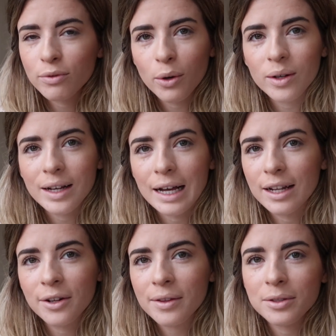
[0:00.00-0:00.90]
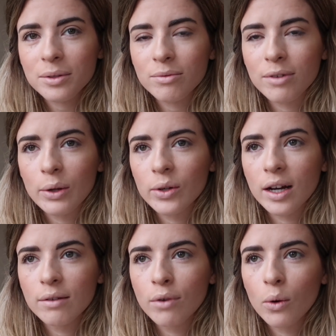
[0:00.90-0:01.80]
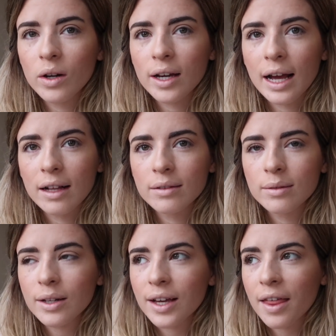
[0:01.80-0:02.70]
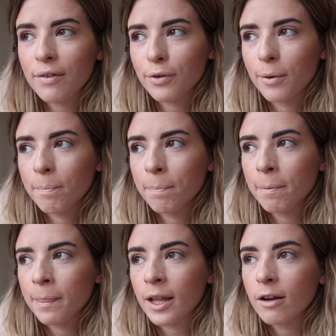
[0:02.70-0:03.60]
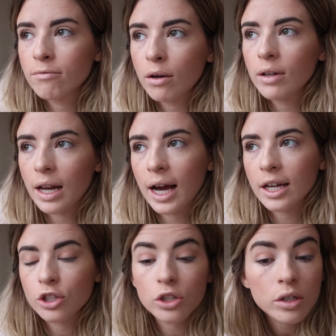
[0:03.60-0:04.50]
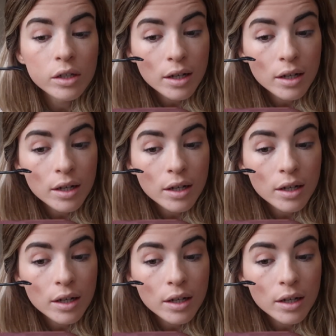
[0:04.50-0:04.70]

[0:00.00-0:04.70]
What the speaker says: Roller Gal, I don't think it's Roller Gal, where did I get that from? Roller Lash.